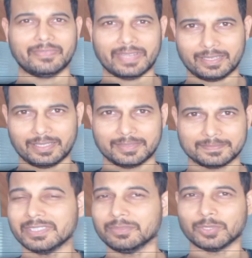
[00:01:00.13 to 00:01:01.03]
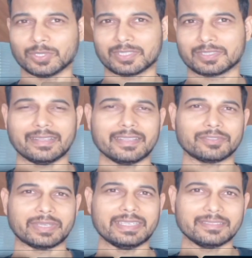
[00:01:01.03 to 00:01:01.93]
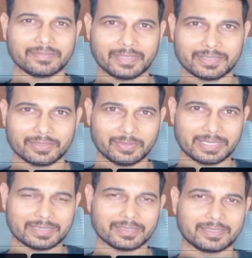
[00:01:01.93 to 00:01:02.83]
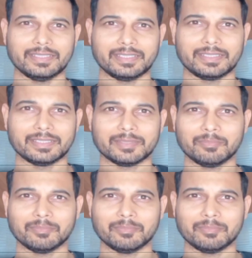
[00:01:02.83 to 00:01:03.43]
perfectly. Furthermore, it has to interface with the